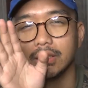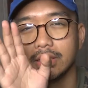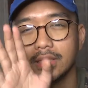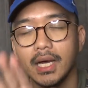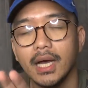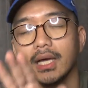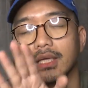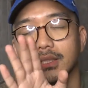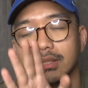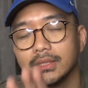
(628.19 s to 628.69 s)

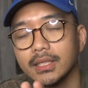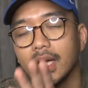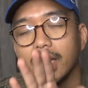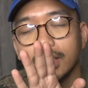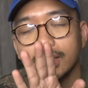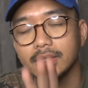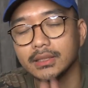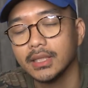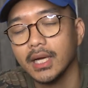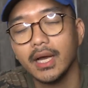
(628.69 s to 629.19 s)
ton,
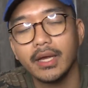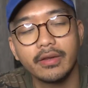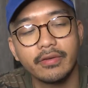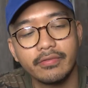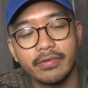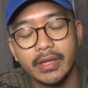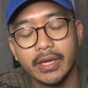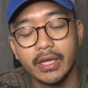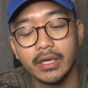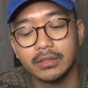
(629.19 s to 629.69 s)
ton, ton
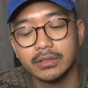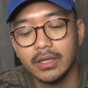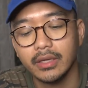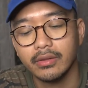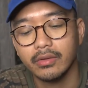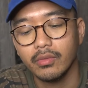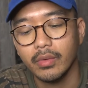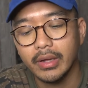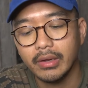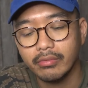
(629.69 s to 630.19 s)
of videos
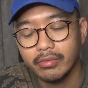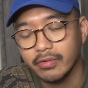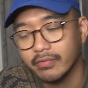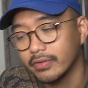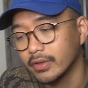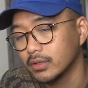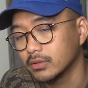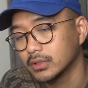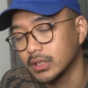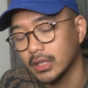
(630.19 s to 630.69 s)
on the way,
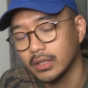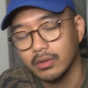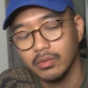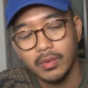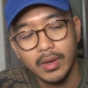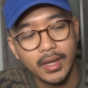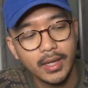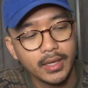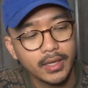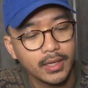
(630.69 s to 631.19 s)
reviews on the
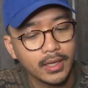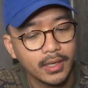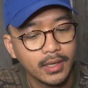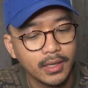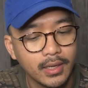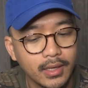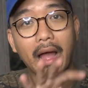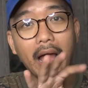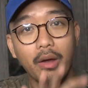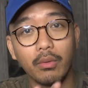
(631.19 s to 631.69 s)
way.
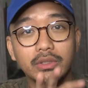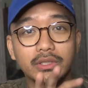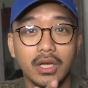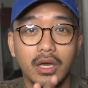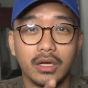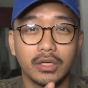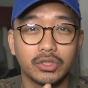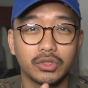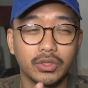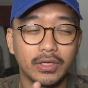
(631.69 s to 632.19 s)
I was
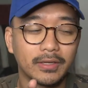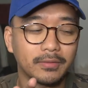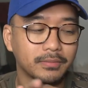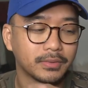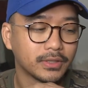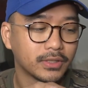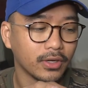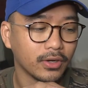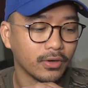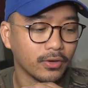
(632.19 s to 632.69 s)
on a trip,
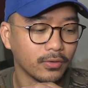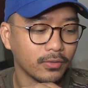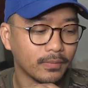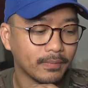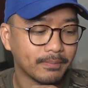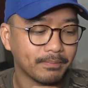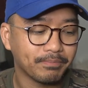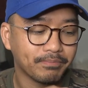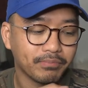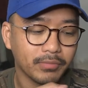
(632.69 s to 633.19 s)
so
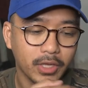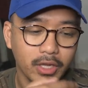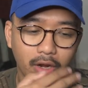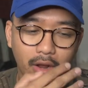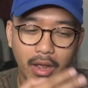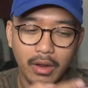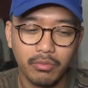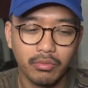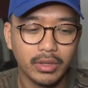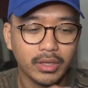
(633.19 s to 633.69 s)
you know
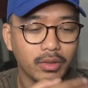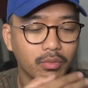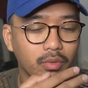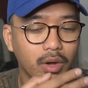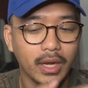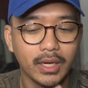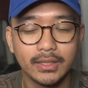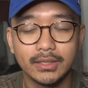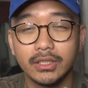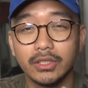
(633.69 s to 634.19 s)
I really
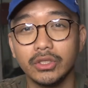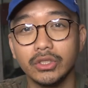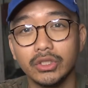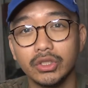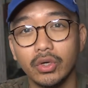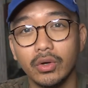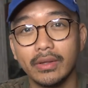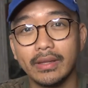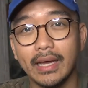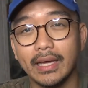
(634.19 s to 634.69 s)
wanted to
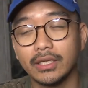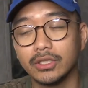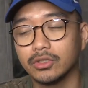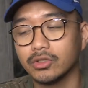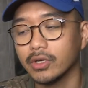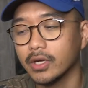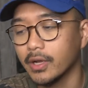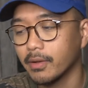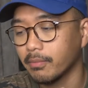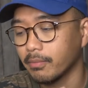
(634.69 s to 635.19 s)
enjoy that
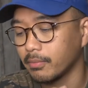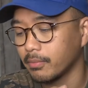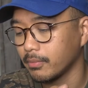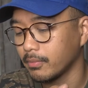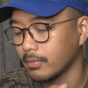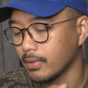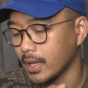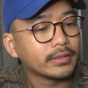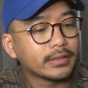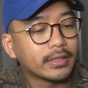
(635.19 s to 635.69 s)
trip.
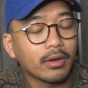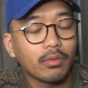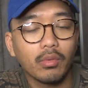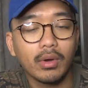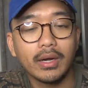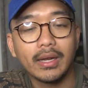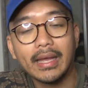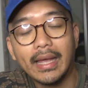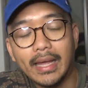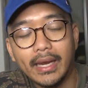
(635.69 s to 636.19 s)
Didn't
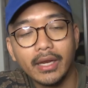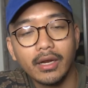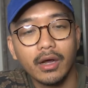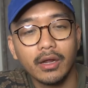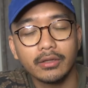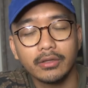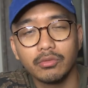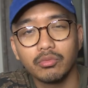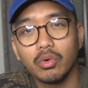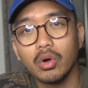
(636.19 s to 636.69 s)
want to edit
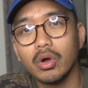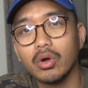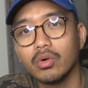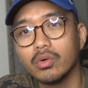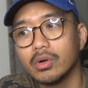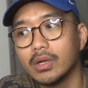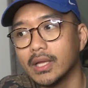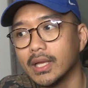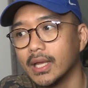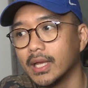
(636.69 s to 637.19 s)
on the
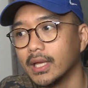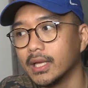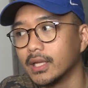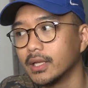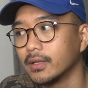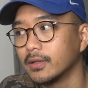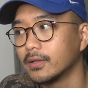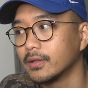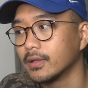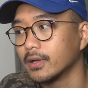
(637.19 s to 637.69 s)
road
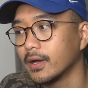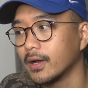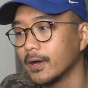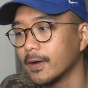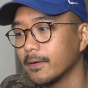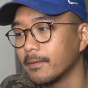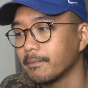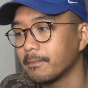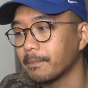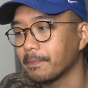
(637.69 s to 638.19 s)
and
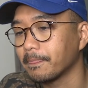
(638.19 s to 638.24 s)
um,